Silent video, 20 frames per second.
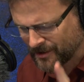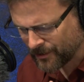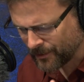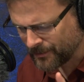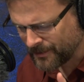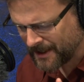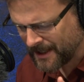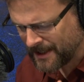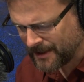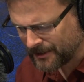
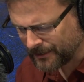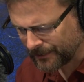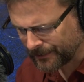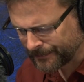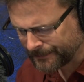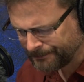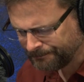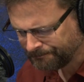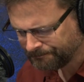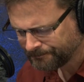
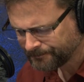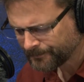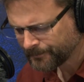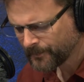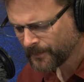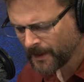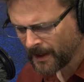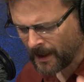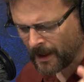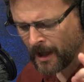13:2,
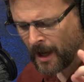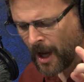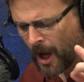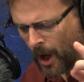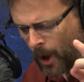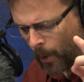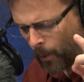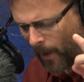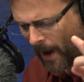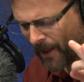
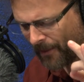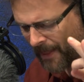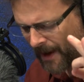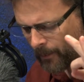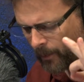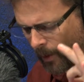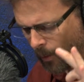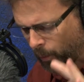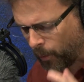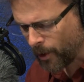while
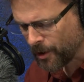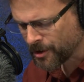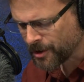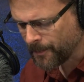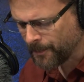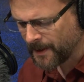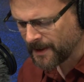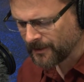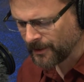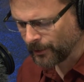they were
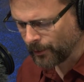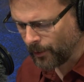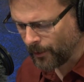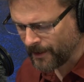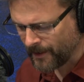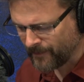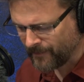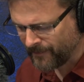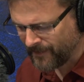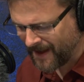worshiping the
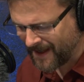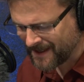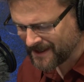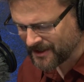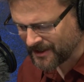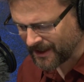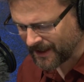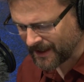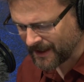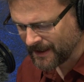Lord and
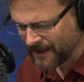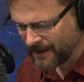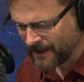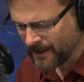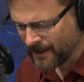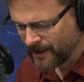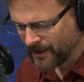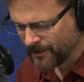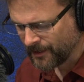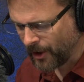fasting,
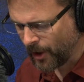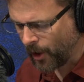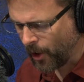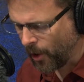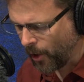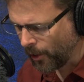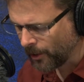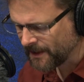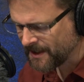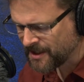the
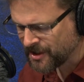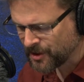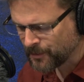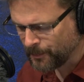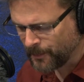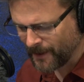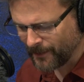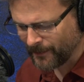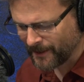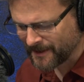Holy
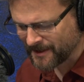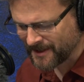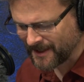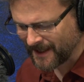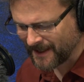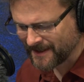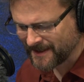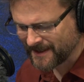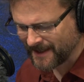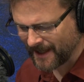Spirit
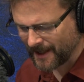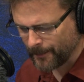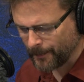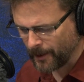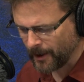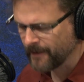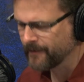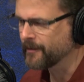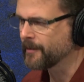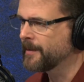said, set
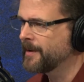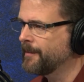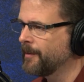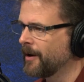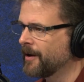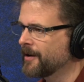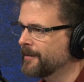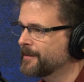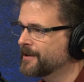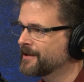apart for me
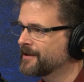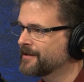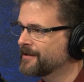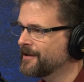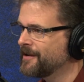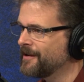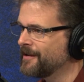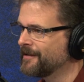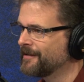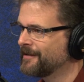Barnabas and
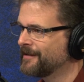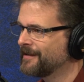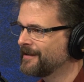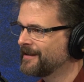Saul.